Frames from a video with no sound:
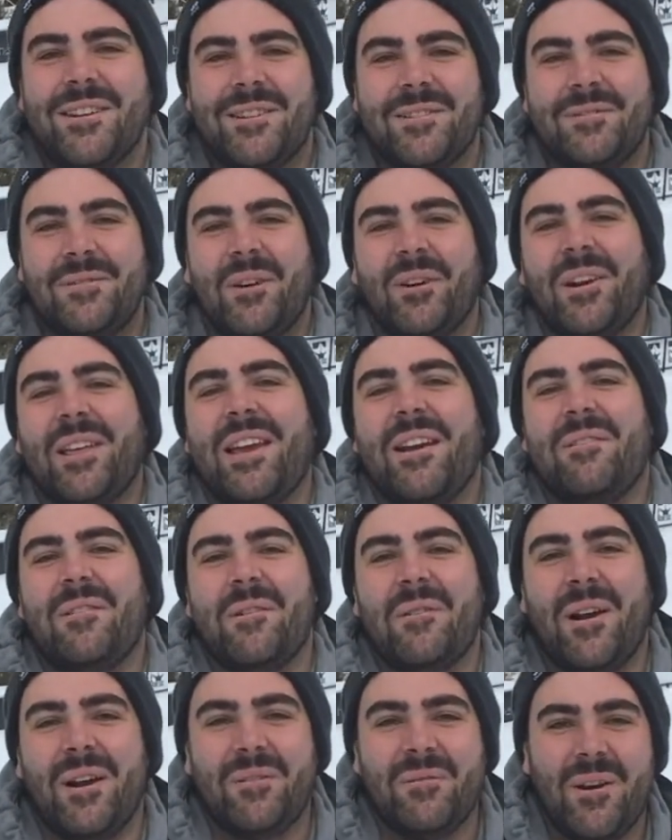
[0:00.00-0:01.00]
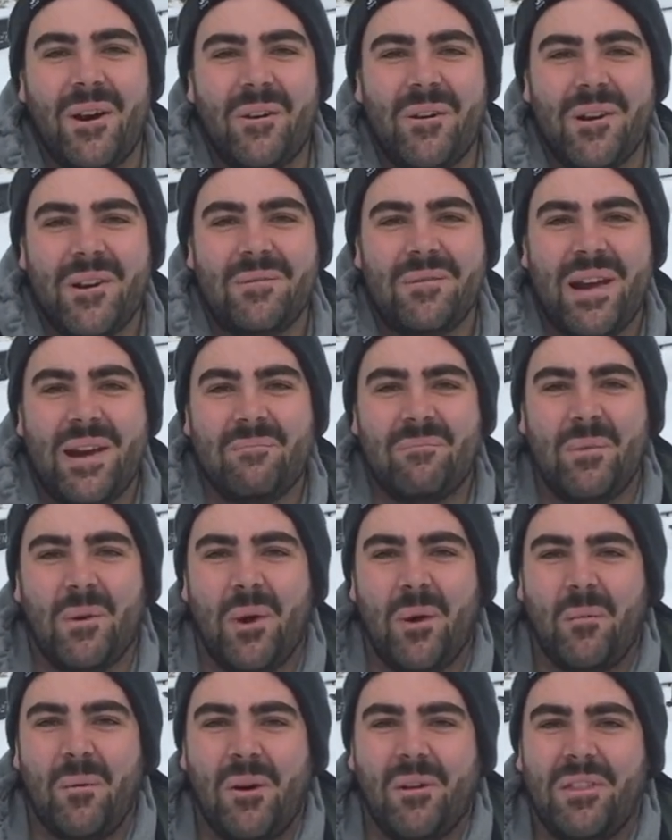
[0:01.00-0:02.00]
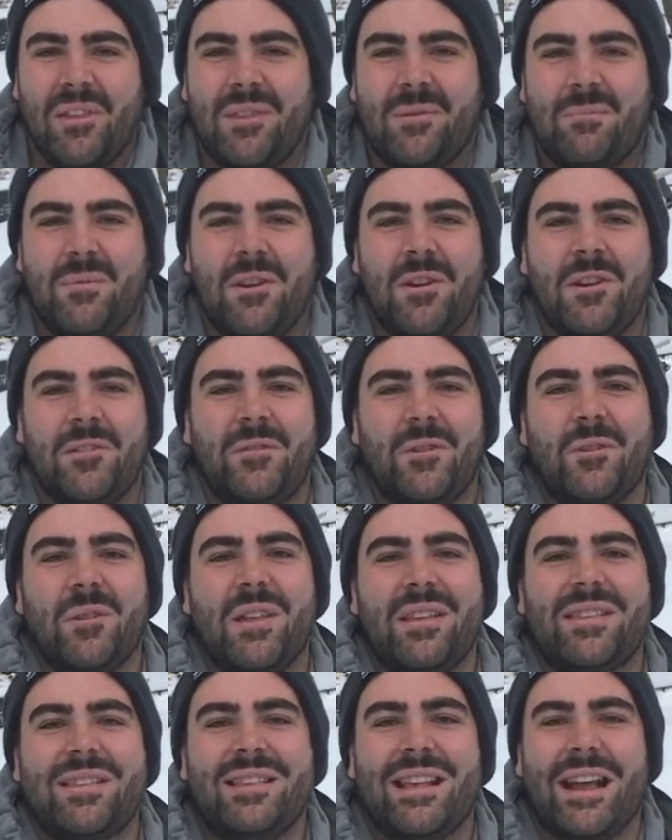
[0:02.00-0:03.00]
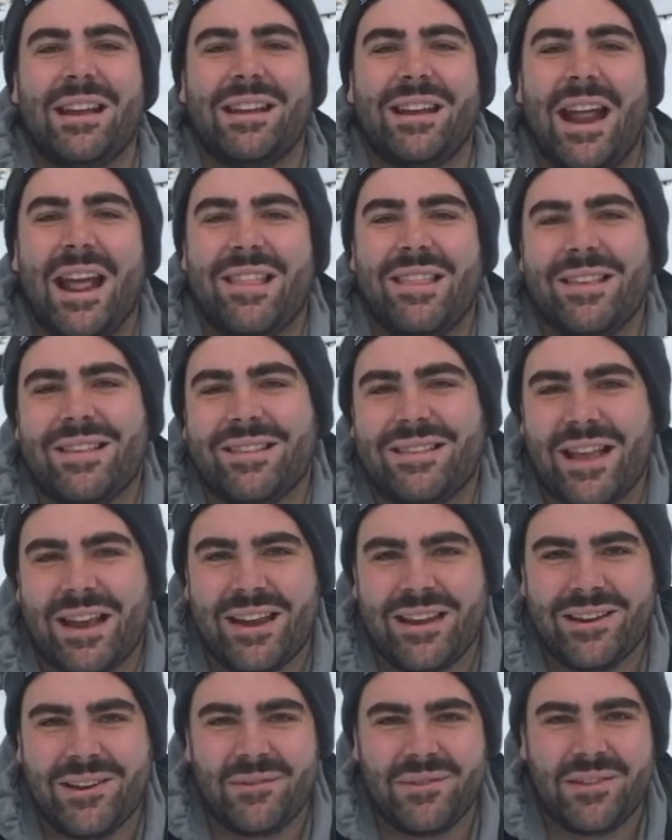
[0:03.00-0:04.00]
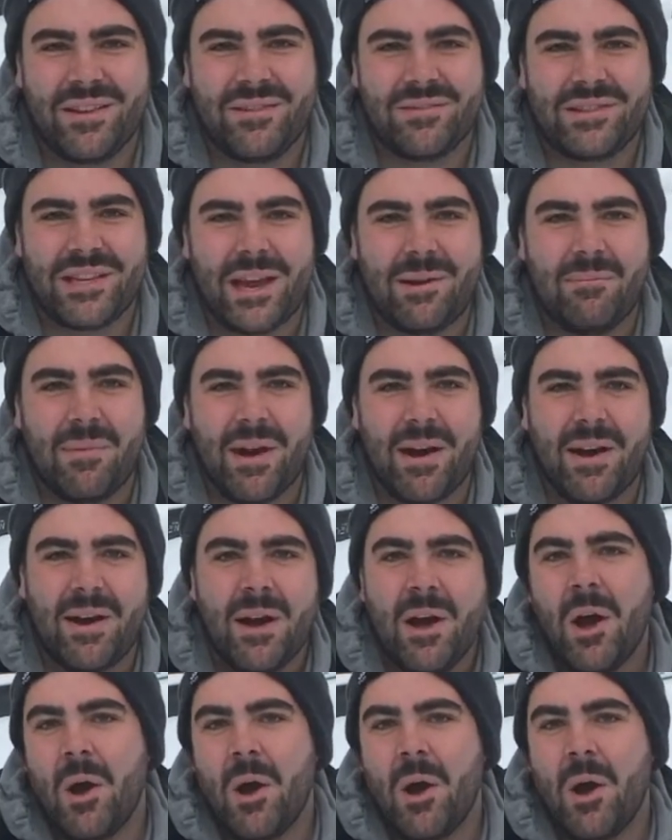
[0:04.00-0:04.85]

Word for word: Good morning everyone and welcome to Mount Baw Baw this beautiful Saturday the 2nd of September.